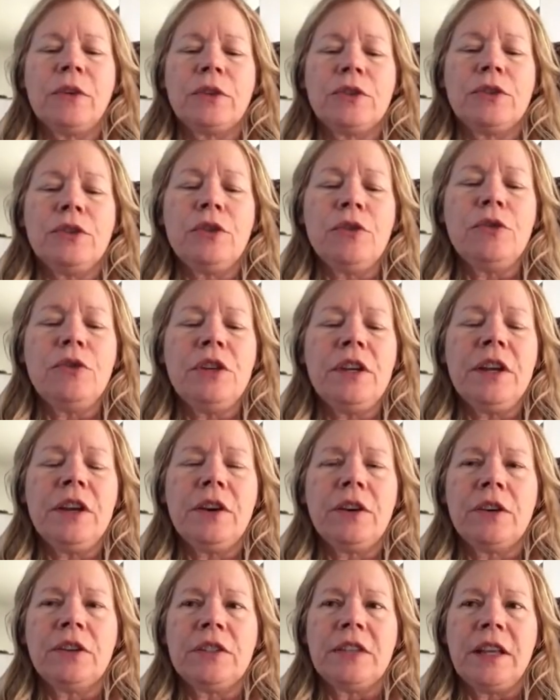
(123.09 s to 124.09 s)
for 2
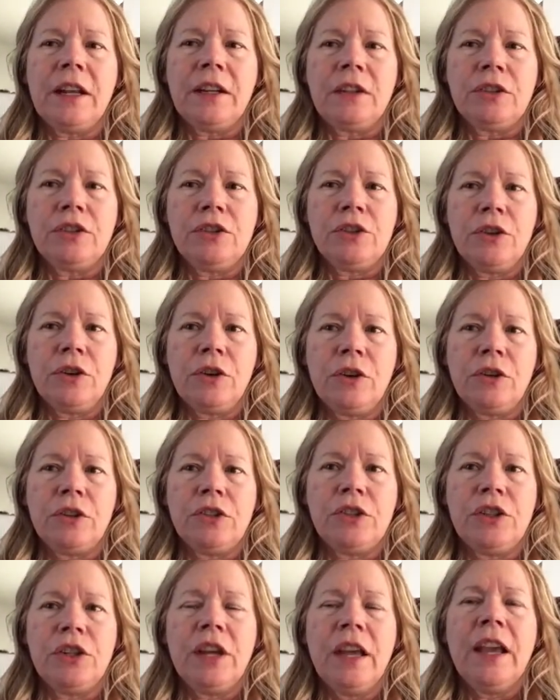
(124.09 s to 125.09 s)
years in a
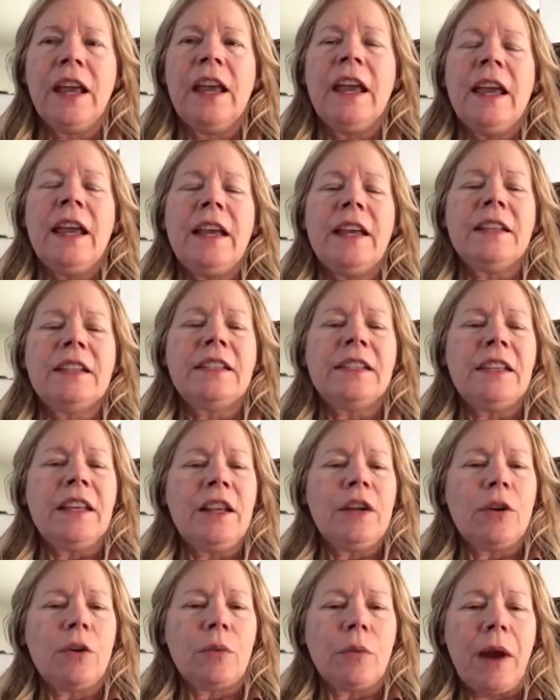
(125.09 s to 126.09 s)
church in
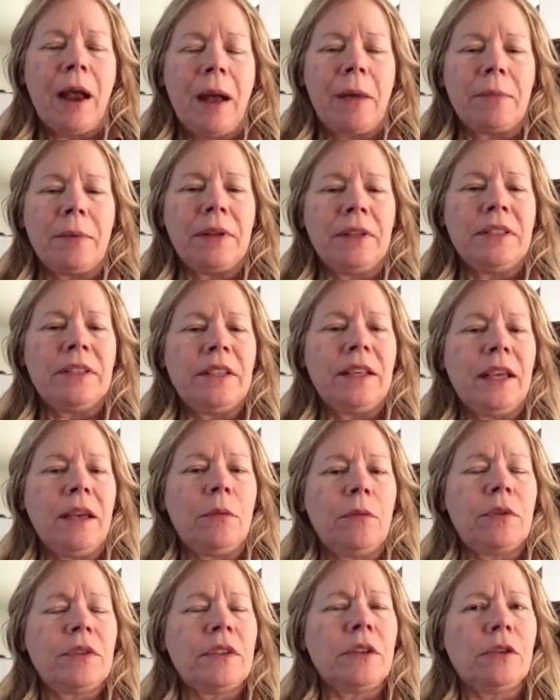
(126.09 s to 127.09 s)
Cedar Rapids.
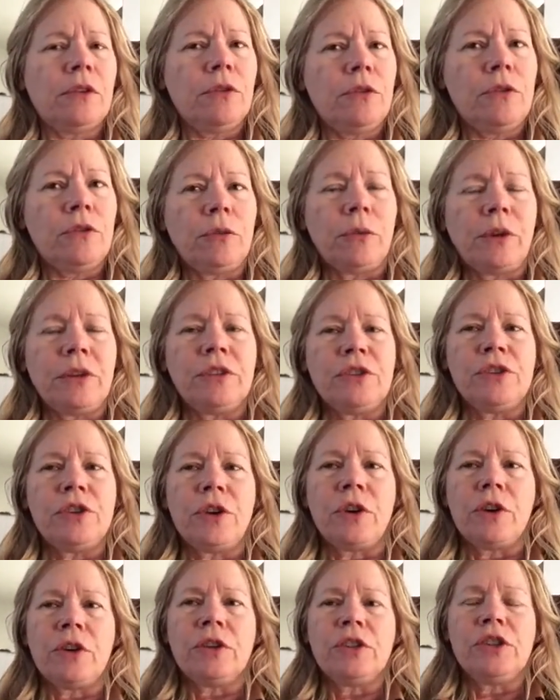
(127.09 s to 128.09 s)
It was a Lutheran
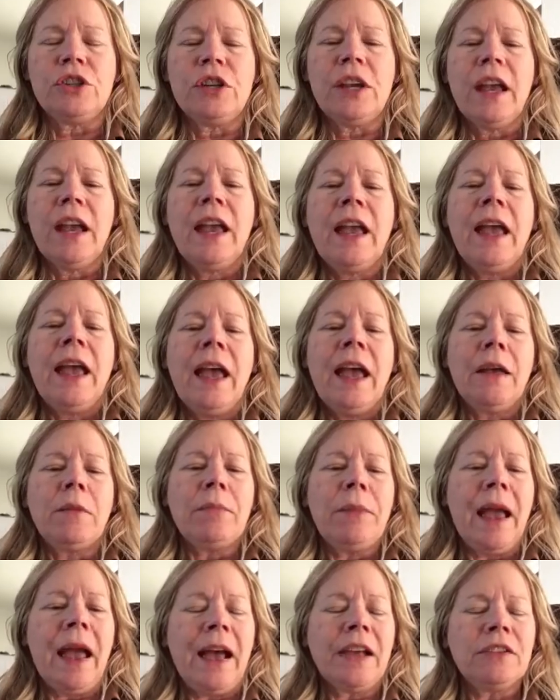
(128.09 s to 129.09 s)
church,
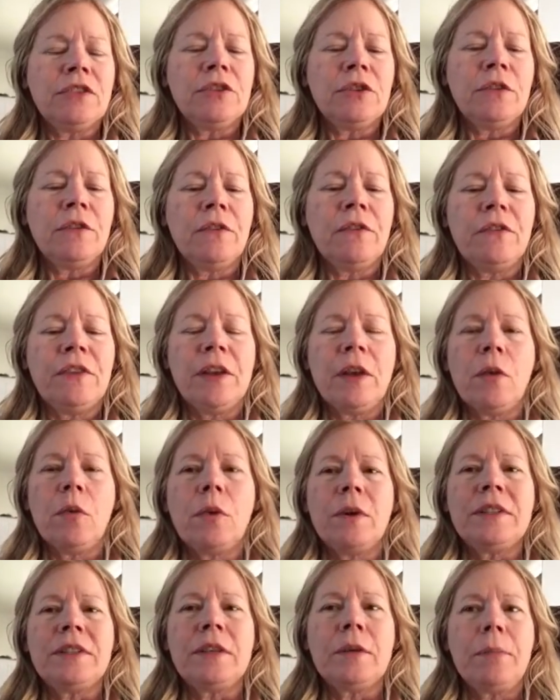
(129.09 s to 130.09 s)
and Pastor Phil
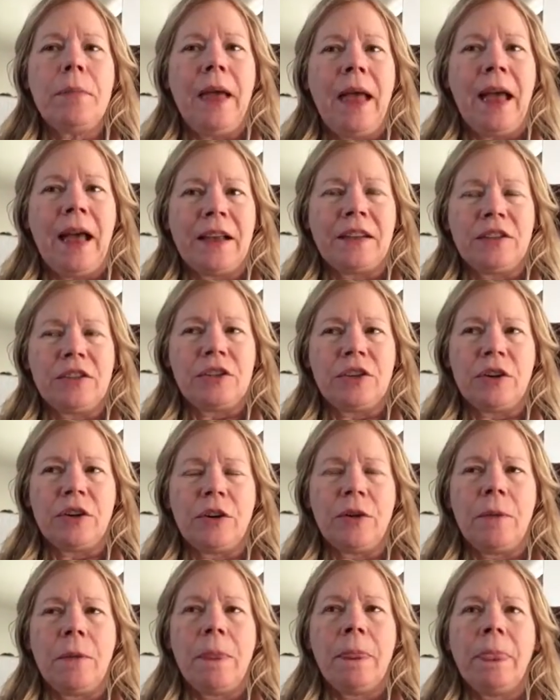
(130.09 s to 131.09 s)
was the
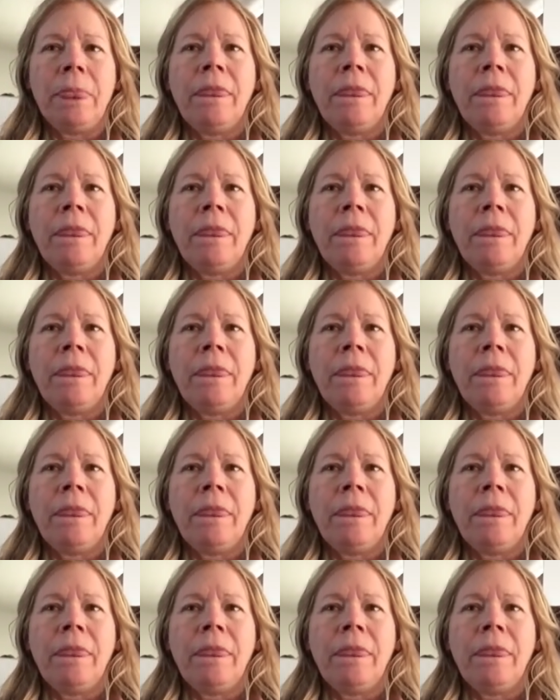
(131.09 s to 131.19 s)
pastor.